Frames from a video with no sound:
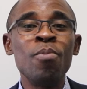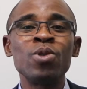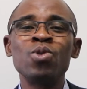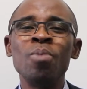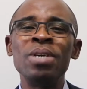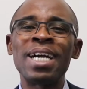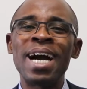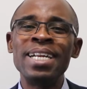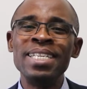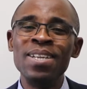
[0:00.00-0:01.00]
must not be
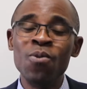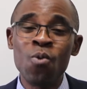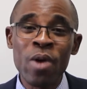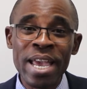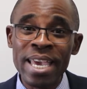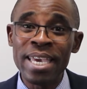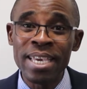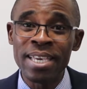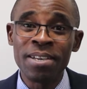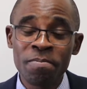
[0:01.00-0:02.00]
carried
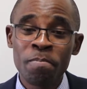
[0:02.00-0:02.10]
away.